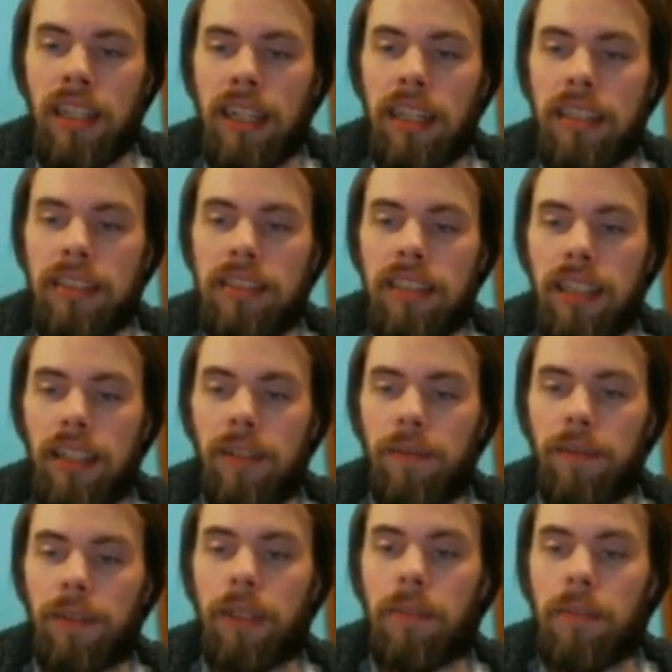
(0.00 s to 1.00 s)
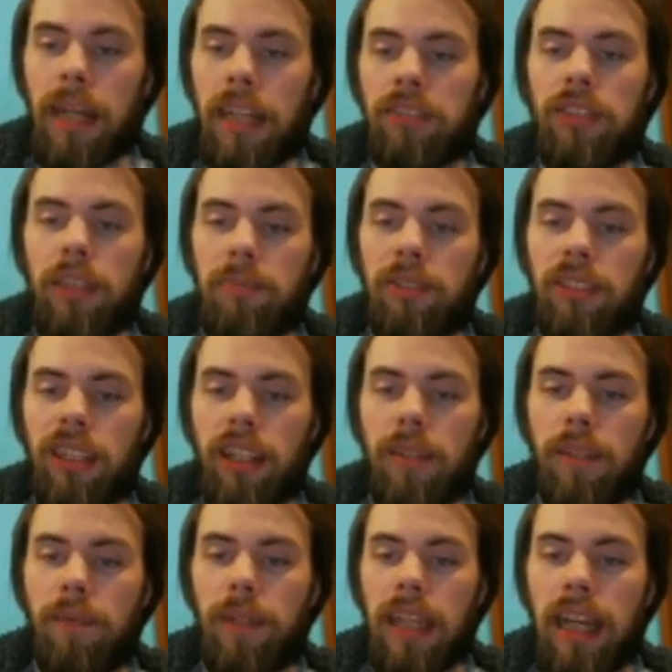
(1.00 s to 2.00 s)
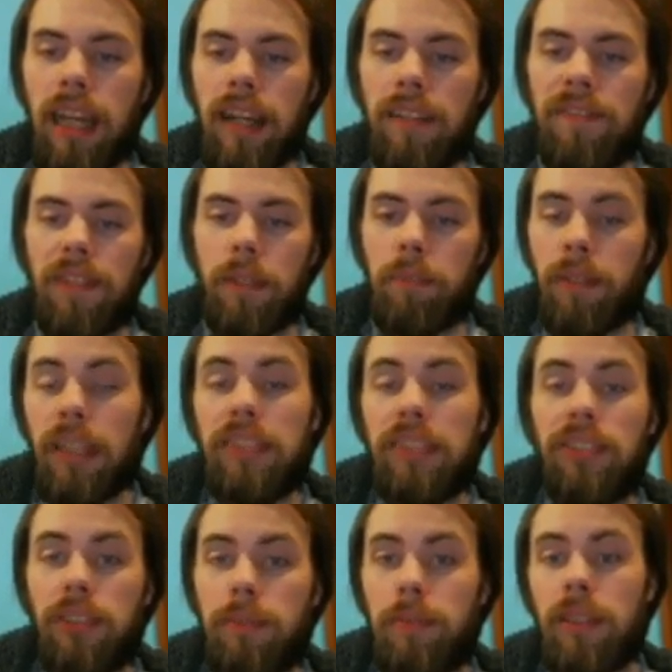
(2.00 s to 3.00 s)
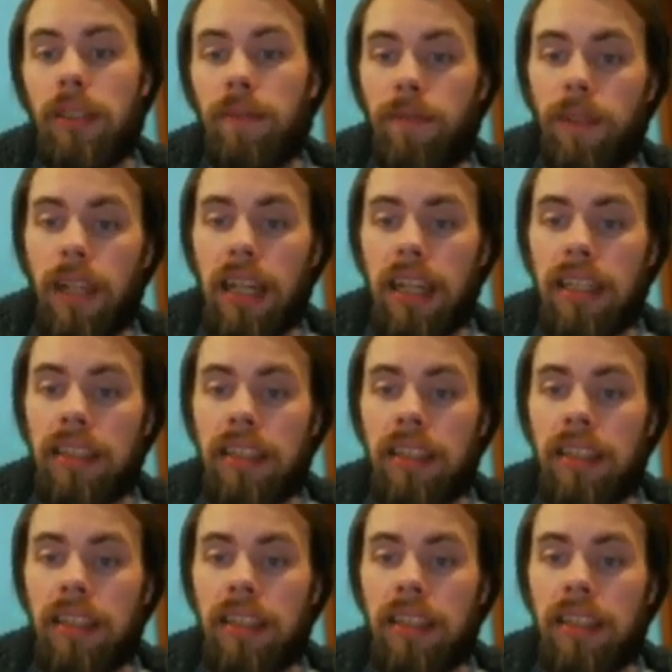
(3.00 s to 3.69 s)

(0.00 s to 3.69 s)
And for the backdrop stuff, we have a place to put the flag,